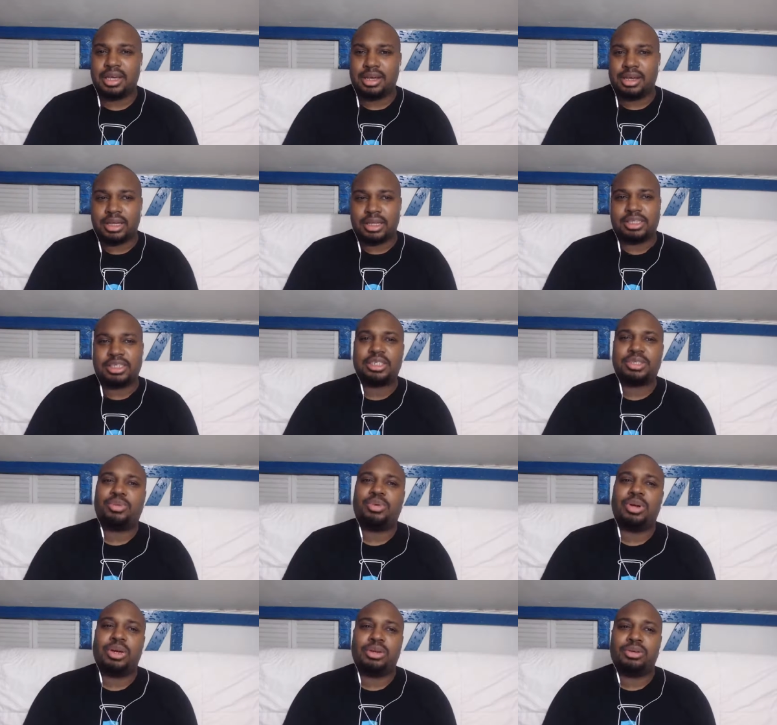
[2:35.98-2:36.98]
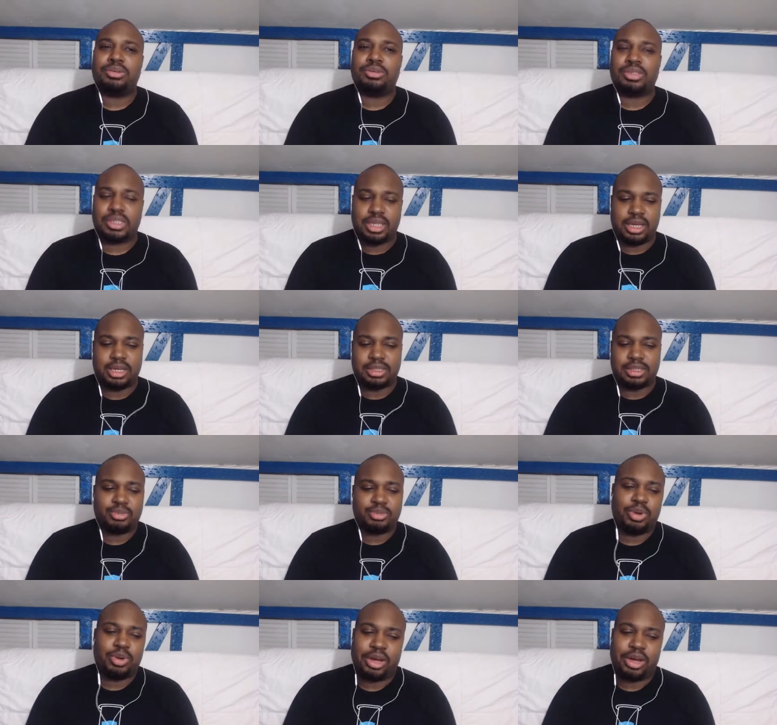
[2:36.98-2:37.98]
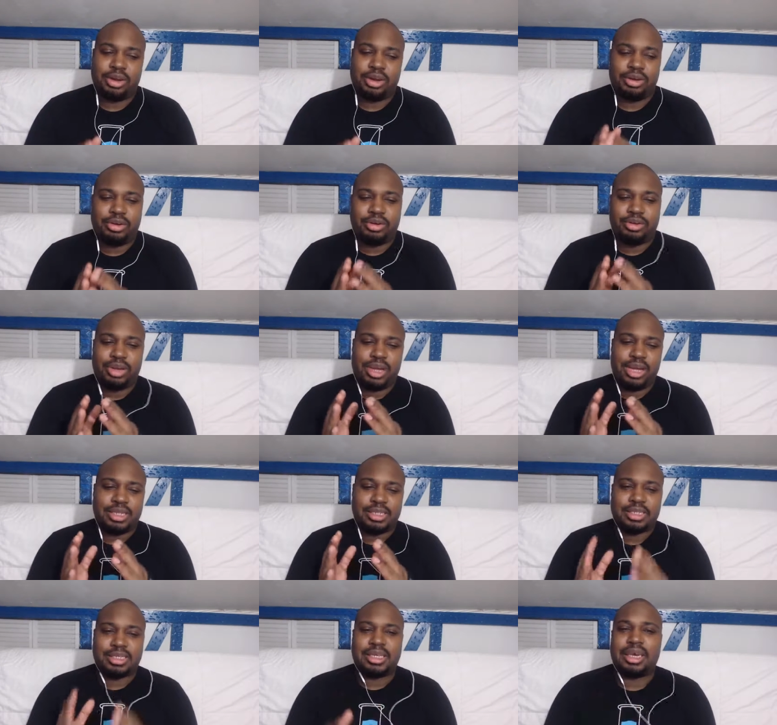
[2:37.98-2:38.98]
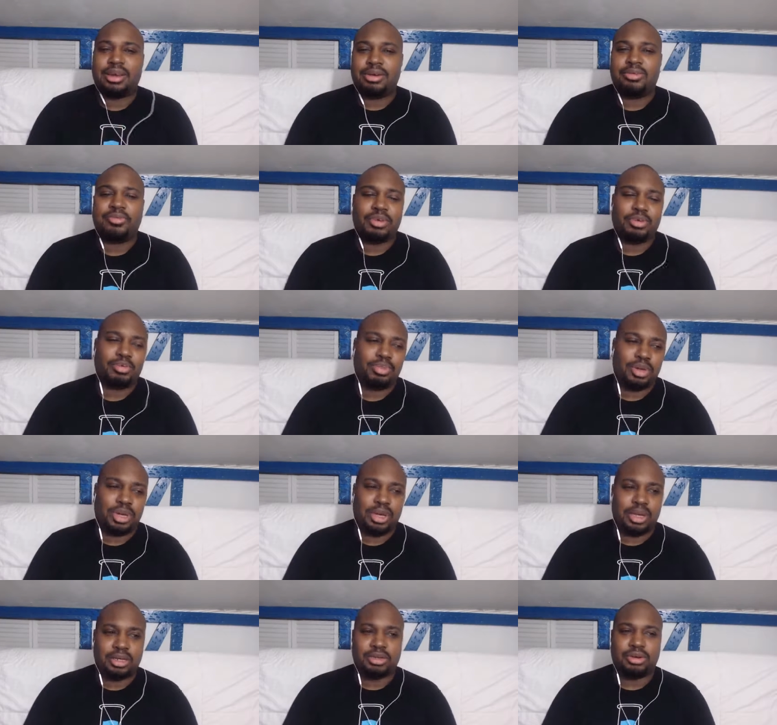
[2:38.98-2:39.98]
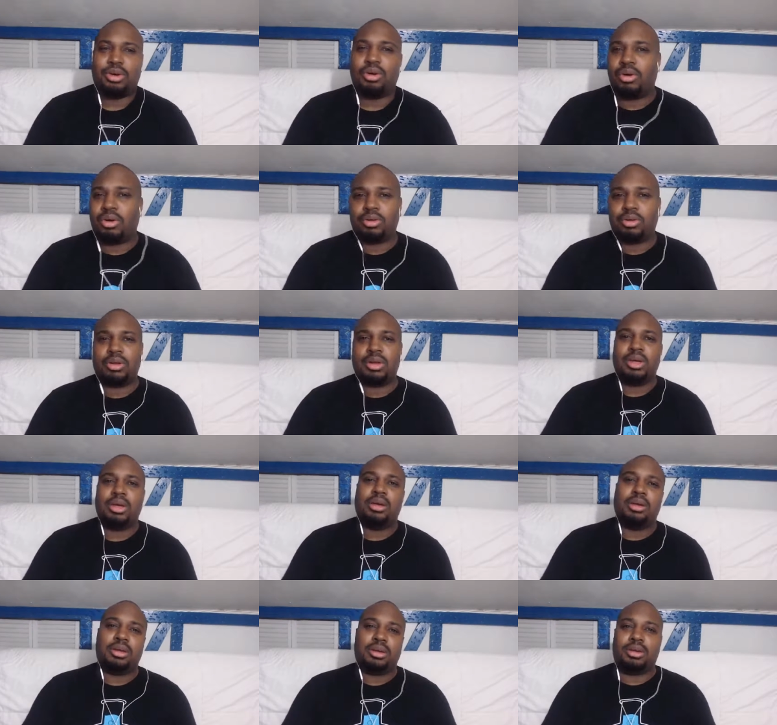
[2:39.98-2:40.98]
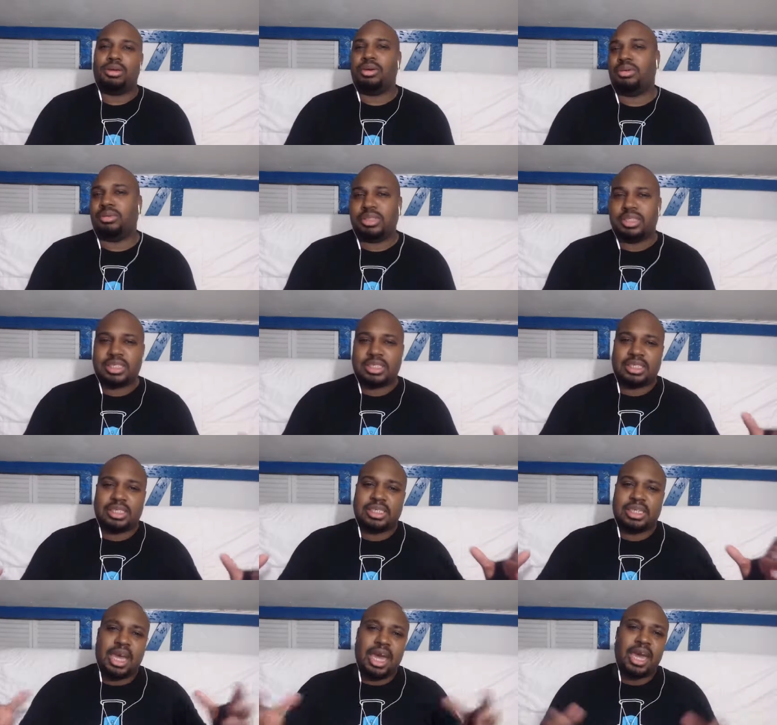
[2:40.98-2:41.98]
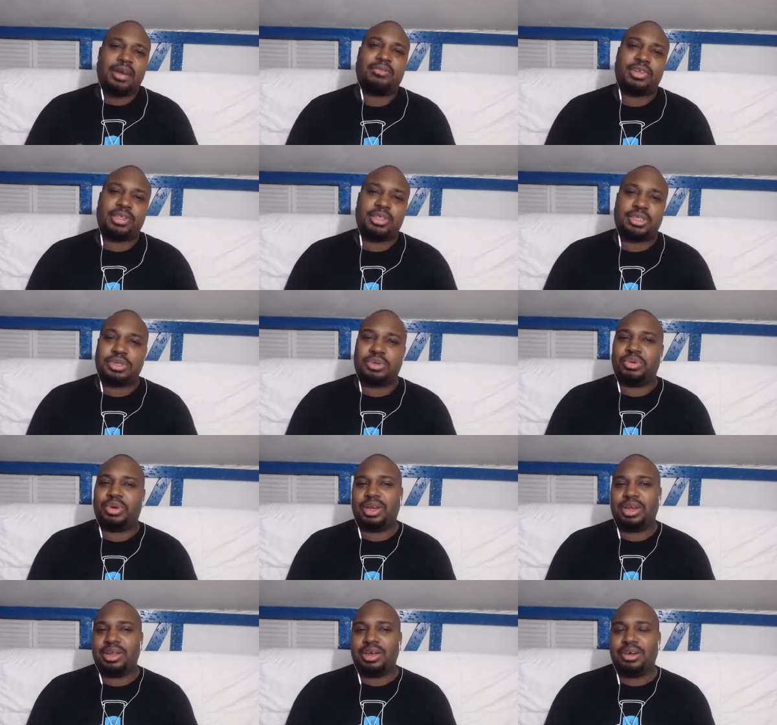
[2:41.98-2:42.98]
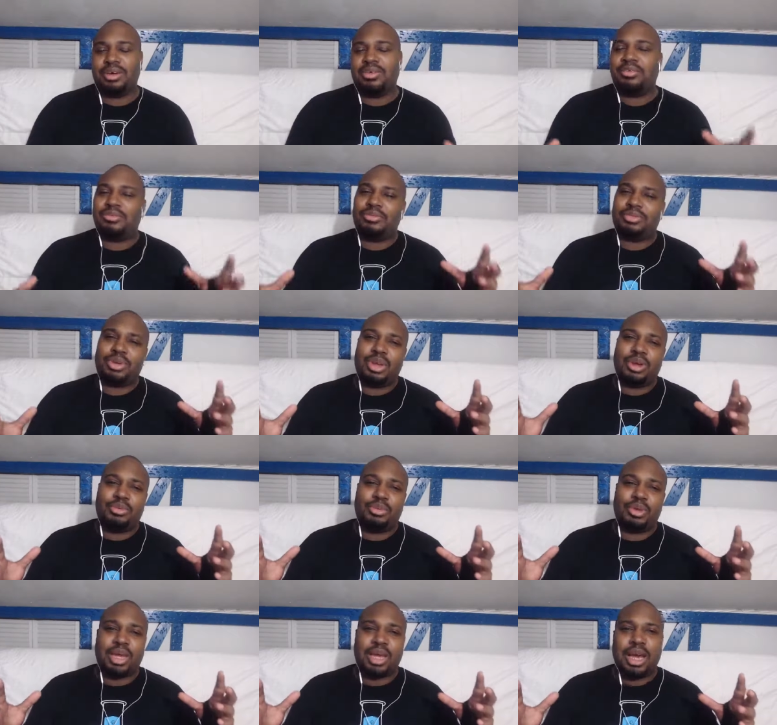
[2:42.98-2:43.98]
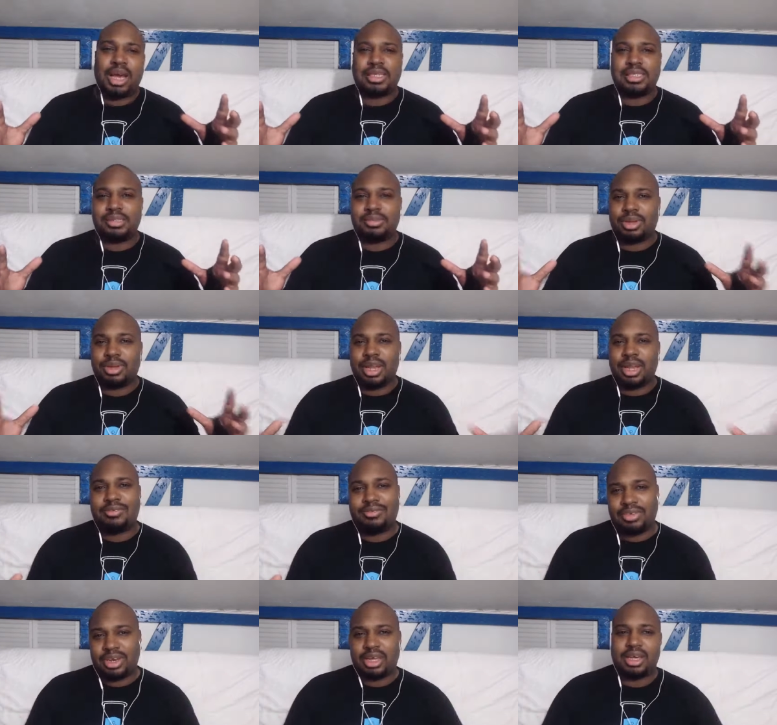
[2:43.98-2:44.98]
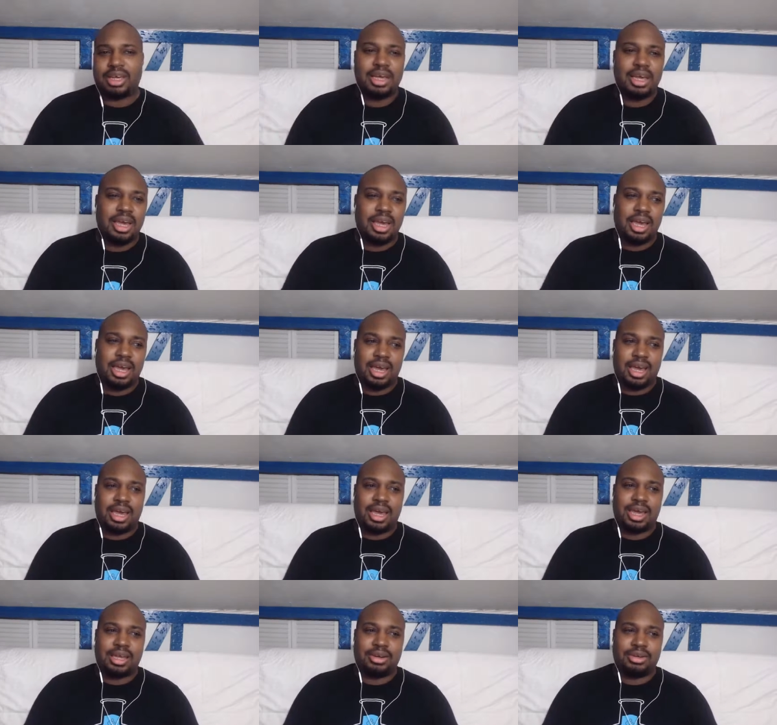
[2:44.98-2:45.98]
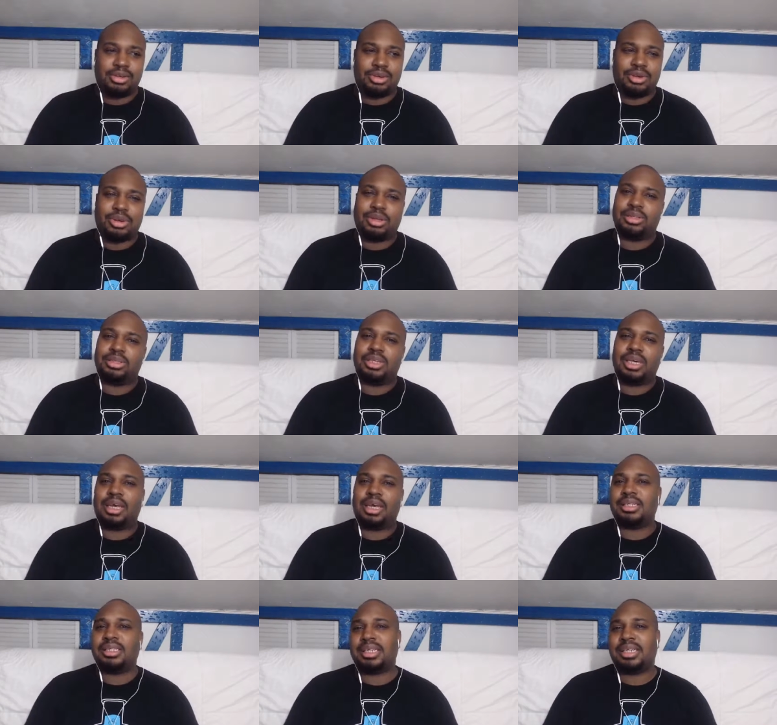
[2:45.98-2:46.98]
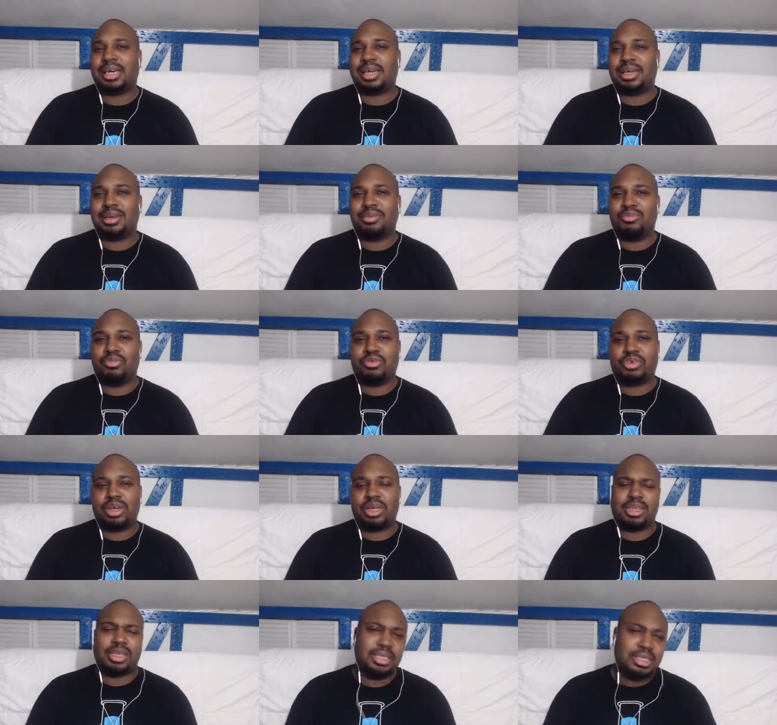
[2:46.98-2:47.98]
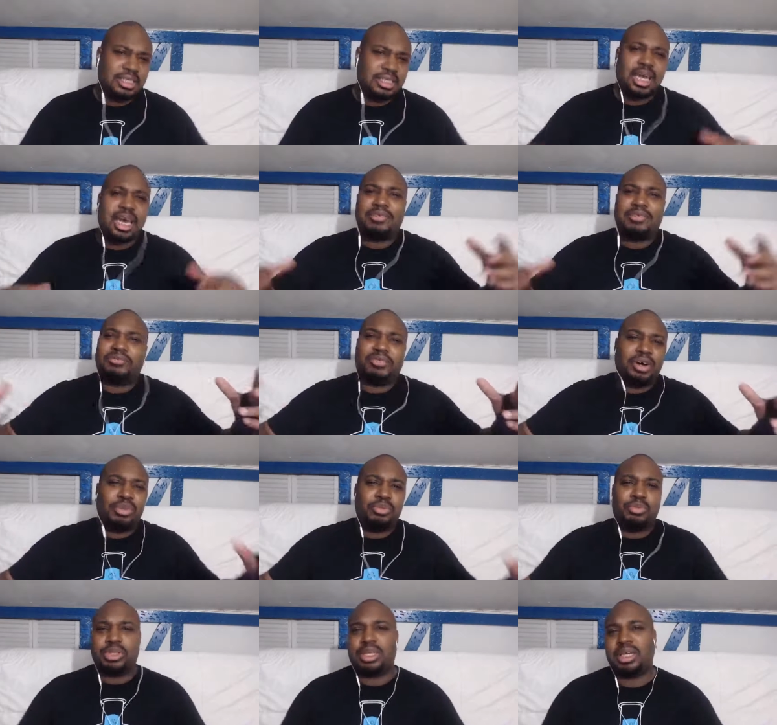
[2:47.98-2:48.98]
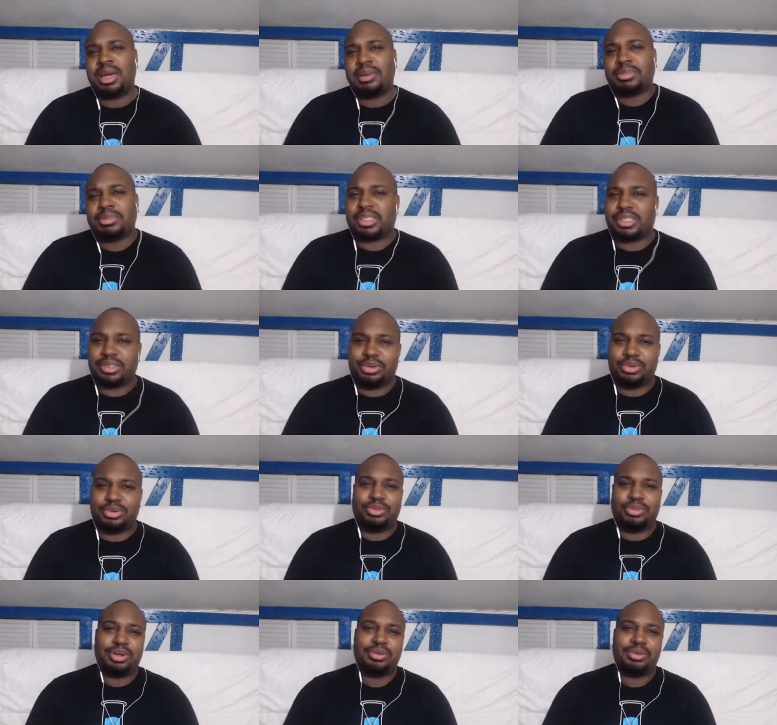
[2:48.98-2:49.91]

it's just one of those things where instead of it being all, you know, just this heft to it, you know, we got some levity and you can take a second and breathe and just have fun with the episode.